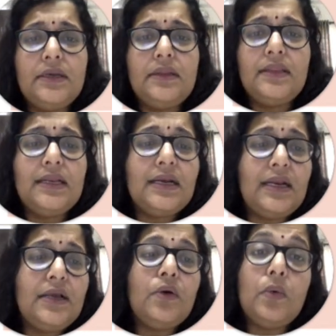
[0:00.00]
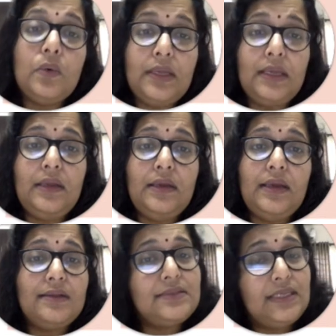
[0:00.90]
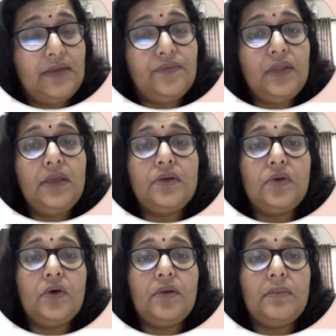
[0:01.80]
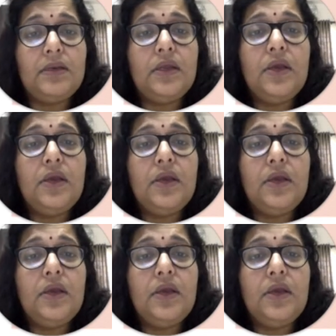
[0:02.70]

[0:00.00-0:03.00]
then click OK and save the document.